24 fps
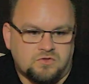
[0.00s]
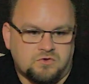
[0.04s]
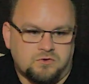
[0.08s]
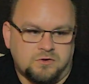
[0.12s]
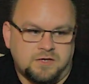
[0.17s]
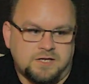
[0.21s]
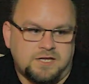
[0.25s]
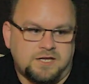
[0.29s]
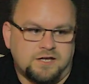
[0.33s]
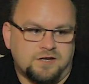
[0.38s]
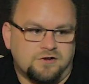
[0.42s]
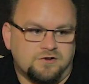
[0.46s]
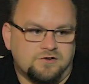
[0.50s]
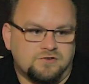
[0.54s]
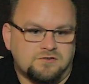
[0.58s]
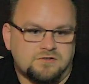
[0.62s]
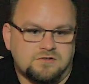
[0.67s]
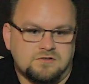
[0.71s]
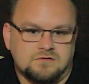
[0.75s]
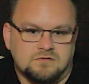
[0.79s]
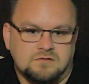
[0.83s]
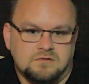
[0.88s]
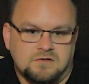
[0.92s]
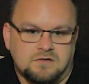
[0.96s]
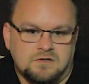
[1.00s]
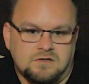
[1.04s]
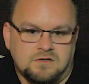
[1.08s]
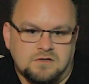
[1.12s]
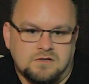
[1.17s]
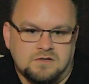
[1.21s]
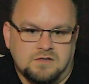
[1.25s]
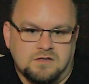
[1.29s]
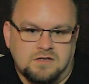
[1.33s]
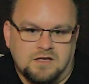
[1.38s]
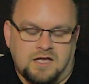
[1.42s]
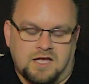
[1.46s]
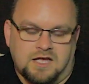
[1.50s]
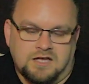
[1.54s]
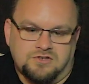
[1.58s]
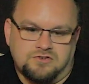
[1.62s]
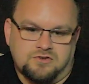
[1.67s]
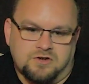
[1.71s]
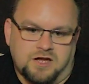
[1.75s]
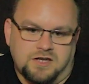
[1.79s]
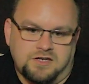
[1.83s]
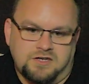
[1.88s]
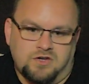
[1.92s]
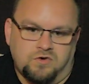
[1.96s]
3 years, I
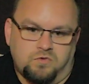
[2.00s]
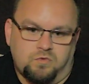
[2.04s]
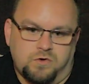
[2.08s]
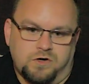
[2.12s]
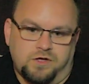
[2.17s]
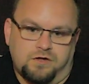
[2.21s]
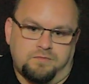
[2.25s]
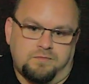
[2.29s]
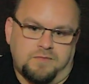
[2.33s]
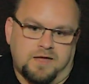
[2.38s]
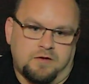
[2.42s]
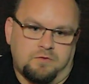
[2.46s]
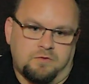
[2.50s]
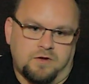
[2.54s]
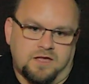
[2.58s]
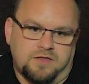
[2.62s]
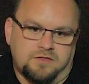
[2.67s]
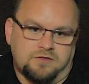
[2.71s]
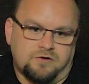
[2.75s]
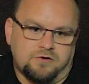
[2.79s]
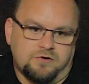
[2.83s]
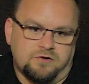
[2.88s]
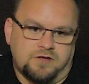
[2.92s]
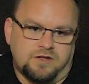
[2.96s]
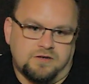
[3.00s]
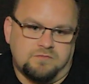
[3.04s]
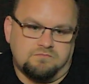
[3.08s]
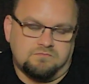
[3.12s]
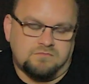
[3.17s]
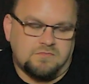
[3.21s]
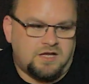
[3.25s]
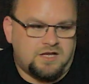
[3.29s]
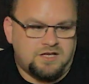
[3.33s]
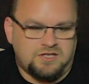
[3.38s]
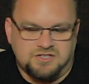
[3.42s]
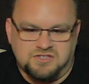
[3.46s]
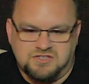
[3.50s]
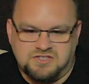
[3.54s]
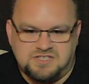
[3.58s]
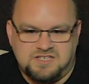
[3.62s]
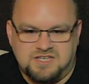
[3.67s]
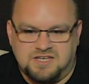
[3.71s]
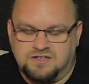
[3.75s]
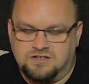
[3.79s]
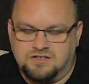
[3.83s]
tried to will my way through it. I just